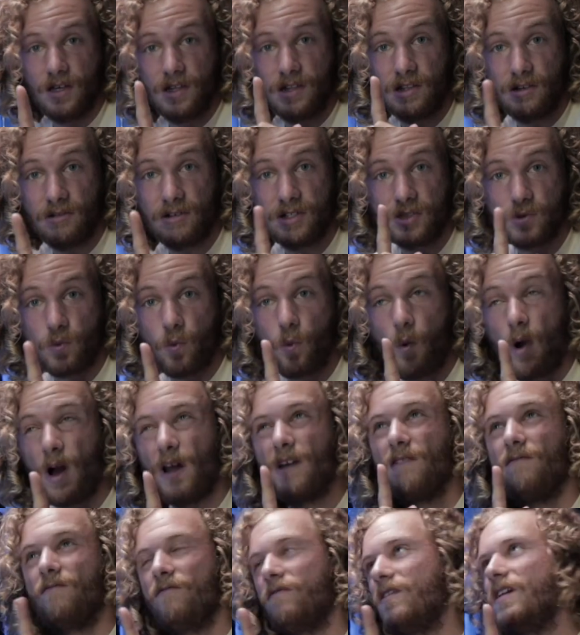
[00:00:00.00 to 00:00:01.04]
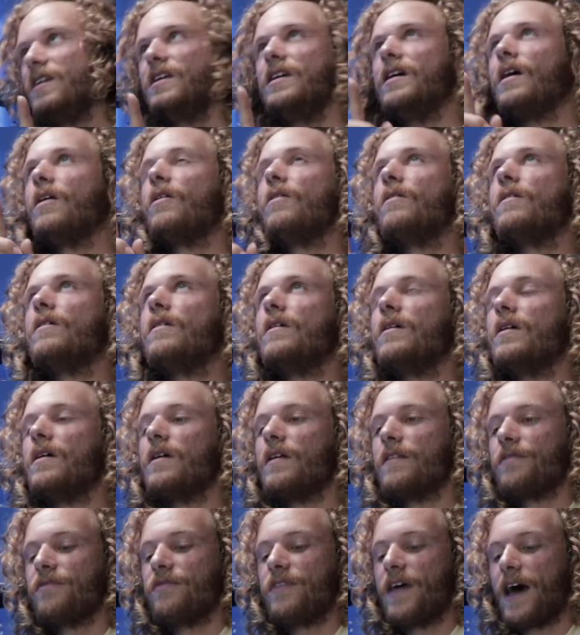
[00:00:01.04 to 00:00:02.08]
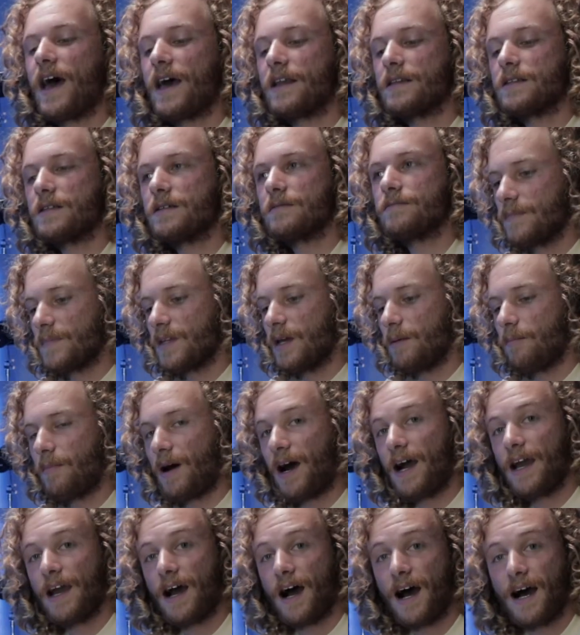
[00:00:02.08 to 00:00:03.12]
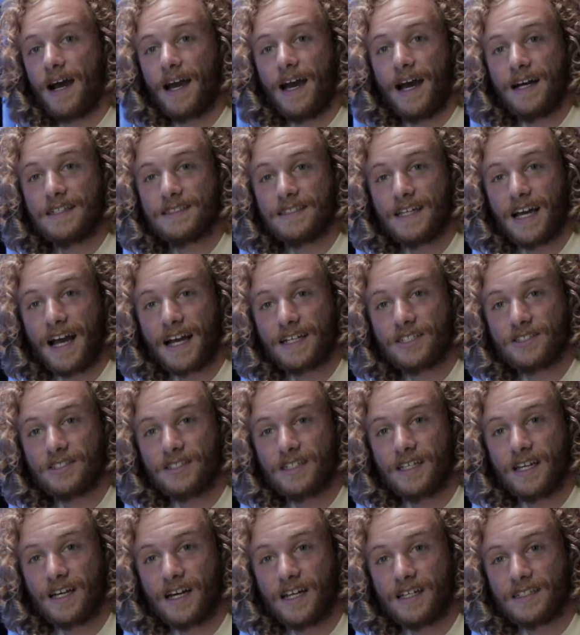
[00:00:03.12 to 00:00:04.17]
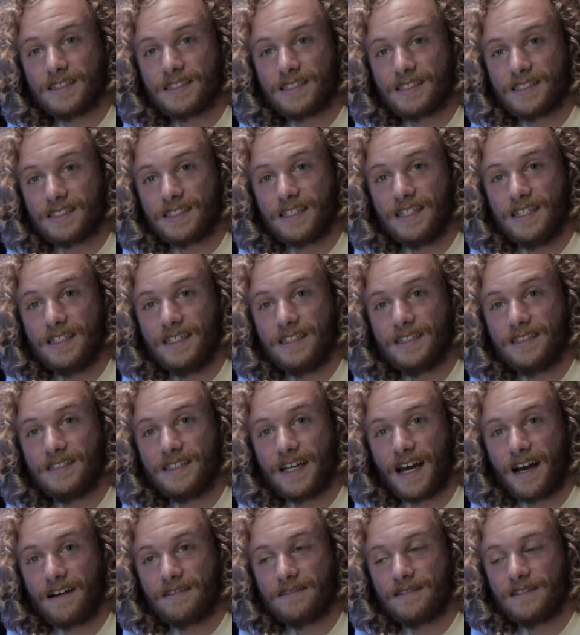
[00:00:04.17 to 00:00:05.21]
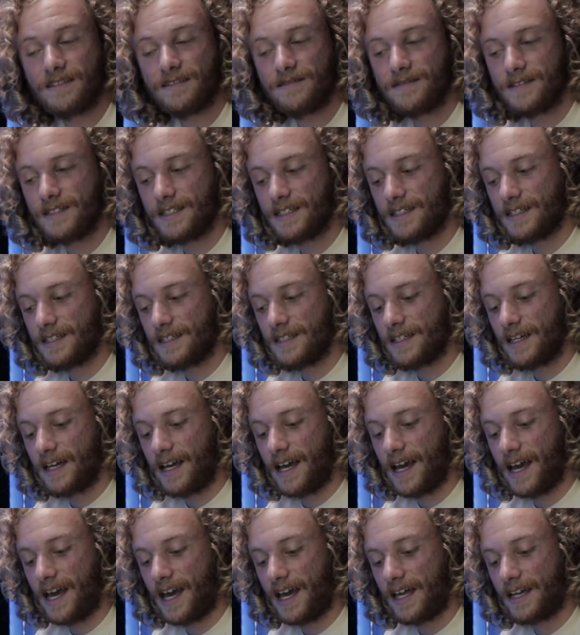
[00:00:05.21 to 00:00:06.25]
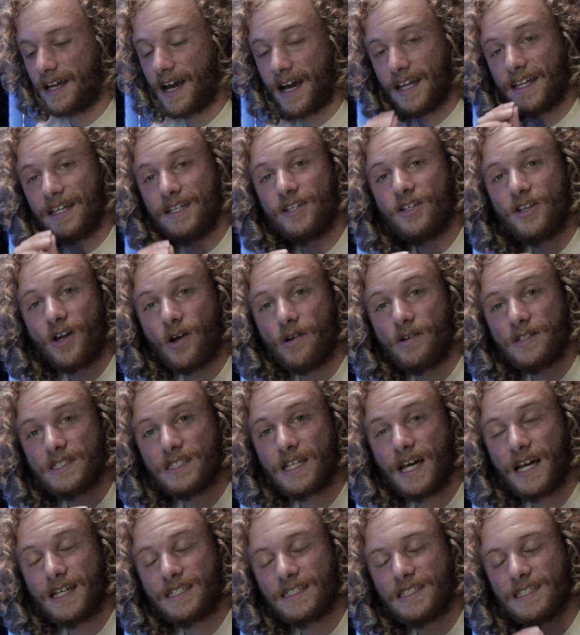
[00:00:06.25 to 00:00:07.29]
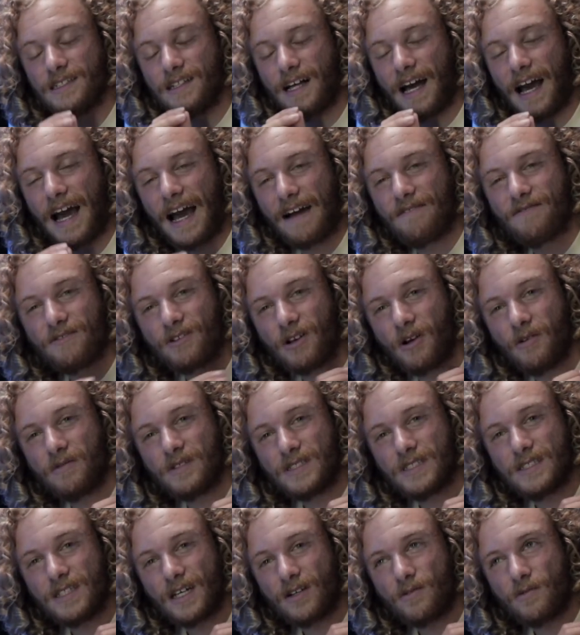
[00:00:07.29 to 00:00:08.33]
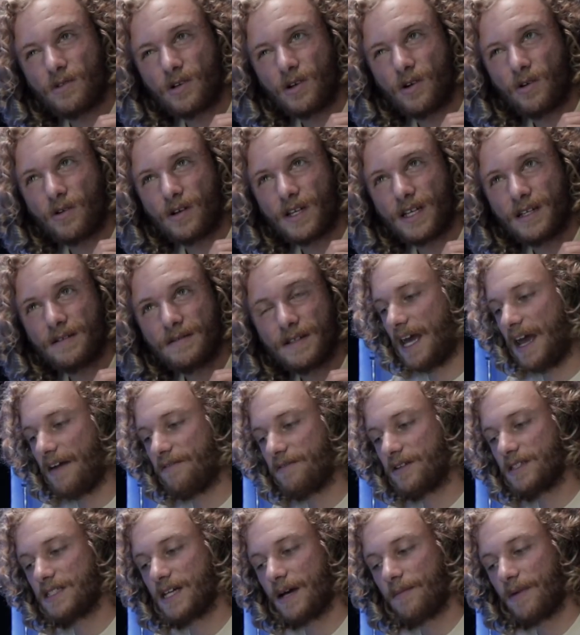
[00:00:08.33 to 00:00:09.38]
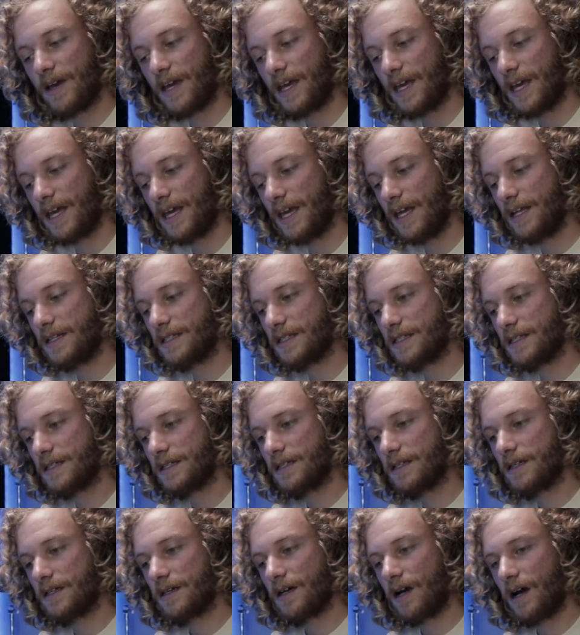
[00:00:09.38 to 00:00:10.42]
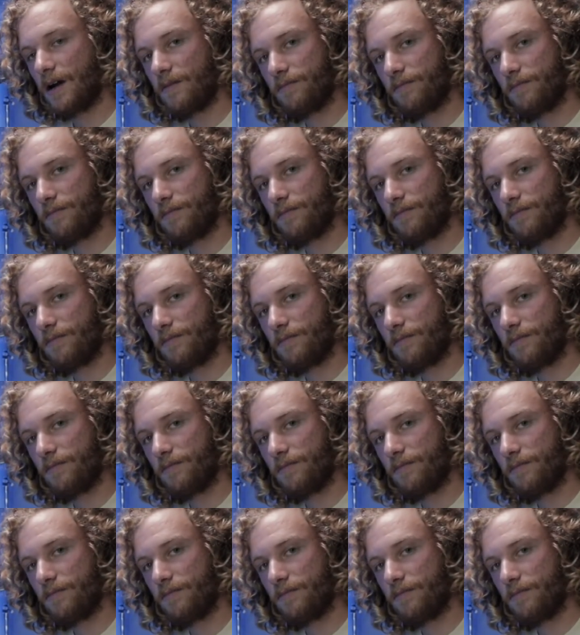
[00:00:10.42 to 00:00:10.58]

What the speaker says: there is one video that my hi-hats actually kind of slid down, and I didn't notice that until after I was done recording. Every time I hit a